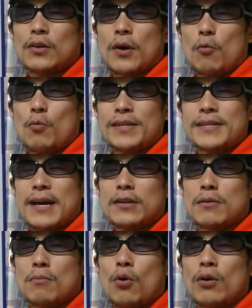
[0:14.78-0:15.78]

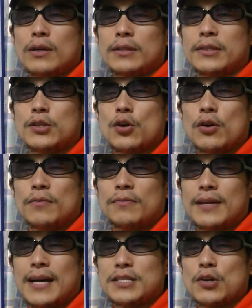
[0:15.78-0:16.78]
without more ado,
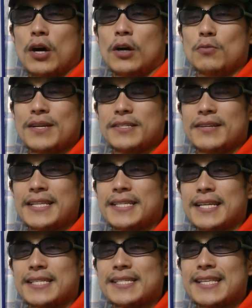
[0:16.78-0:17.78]
as always, let's
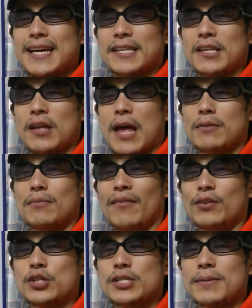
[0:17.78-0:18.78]
get started and move
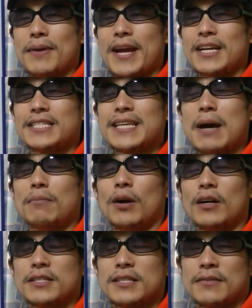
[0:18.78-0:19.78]
on to some
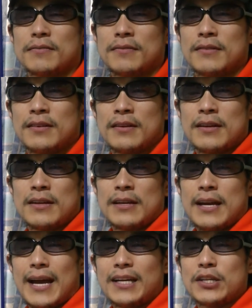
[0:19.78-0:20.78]
examples.
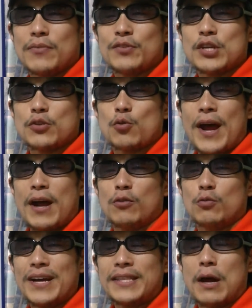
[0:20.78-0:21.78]
I'll give it a try
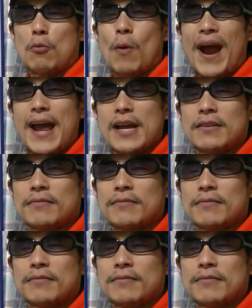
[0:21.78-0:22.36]
right away.